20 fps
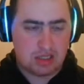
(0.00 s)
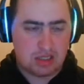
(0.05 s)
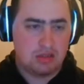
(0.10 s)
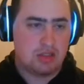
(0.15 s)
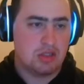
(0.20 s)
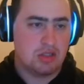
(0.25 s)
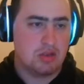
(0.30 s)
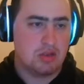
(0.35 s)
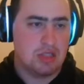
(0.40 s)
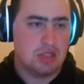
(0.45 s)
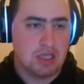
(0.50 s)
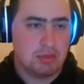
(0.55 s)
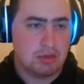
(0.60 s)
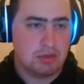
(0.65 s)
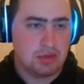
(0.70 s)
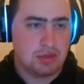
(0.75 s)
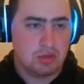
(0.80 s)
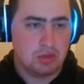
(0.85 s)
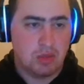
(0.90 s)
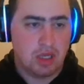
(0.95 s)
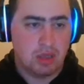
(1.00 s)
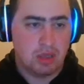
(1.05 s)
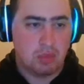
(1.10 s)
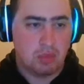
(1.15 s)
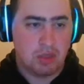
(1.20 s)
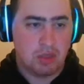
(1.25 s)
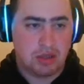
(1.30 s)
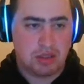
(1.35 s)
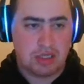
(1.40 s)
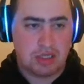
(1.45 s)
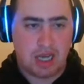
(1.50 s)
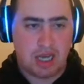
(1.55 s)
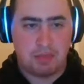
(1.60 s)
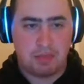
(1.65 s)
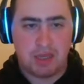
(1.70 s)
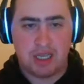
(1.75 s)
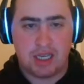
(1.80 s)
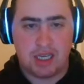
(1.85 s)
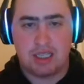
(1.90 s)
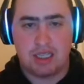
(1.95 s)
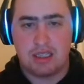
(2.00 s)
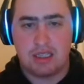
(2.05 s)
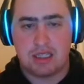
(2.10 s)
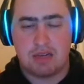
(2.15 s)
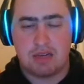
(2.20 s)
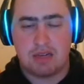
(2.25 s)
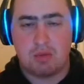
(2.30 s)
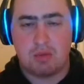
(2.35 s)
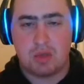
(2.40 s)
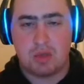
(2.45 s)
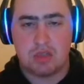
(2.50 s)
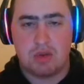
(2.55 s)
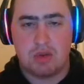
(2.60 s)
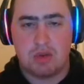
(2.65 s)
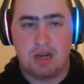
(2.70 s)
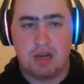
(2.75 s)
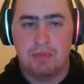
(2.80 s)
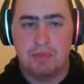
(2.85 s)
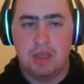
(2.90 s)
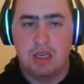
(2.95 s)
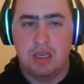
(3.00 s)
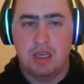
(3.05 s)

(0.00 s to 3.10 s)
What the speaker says: So he's able to win with top decking this every once in a while.